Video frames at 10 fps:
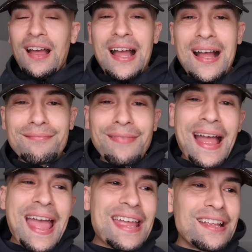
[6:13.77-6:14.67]
I'm
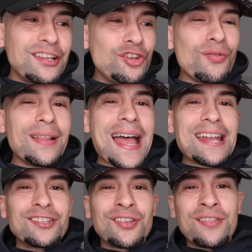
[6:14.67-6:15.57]
like, you
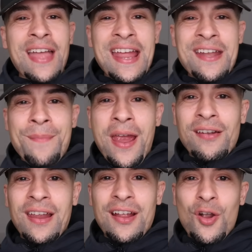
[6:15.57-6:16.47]
allowed to do that in
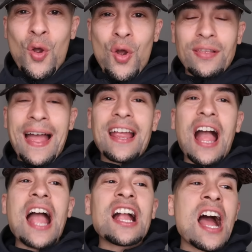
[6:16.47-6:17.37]
American court?
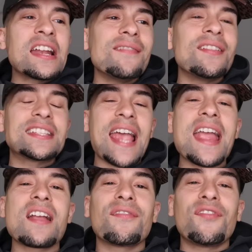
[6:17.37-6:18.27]
Like, I can't even
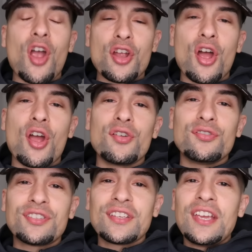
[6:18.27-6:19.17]
take
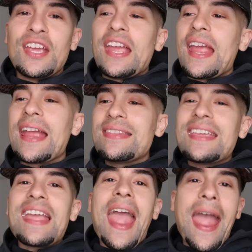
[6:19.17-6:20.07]
photos in
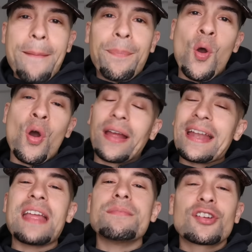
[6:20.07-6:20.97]
the airport,
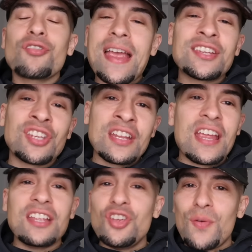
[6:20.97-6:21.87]
in immigration
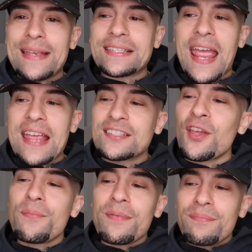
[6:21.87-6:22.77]
in USA.
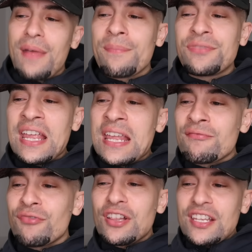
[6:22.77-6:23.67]
So I'm
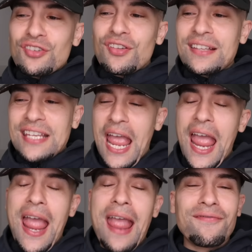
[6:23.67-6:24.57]
thinking, really, you can
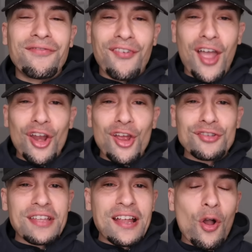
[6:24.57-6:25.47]
take
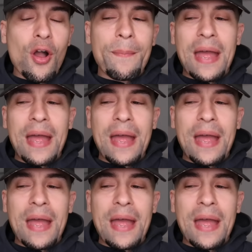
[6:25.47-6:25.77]
photos in court?